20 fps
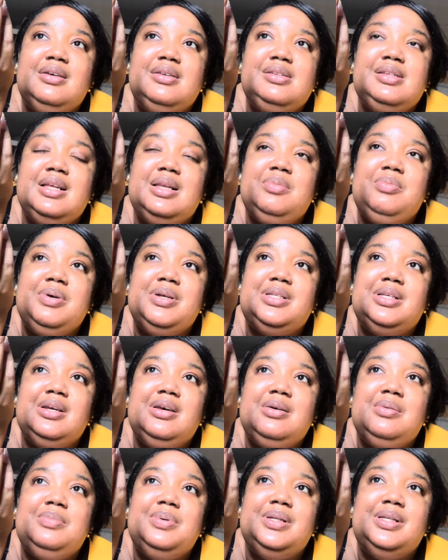celebrating
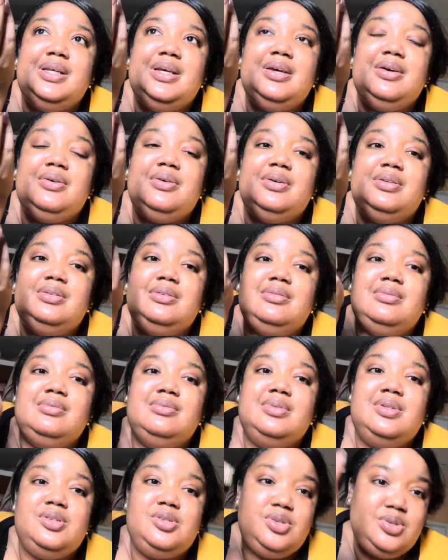her birthday
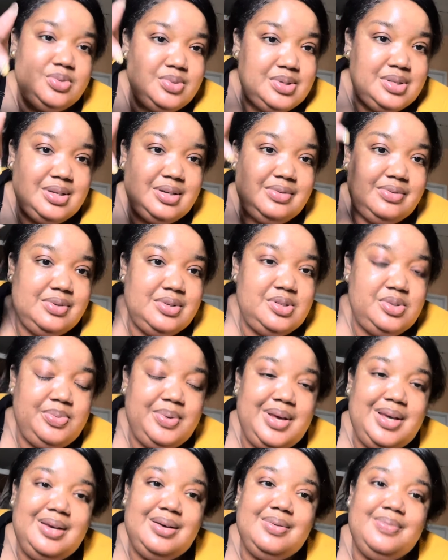on this Tuesday of this
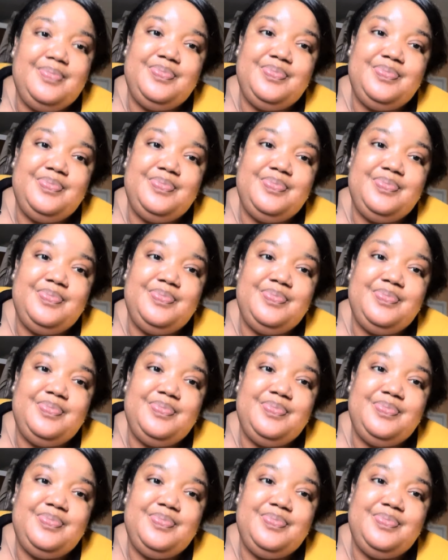week.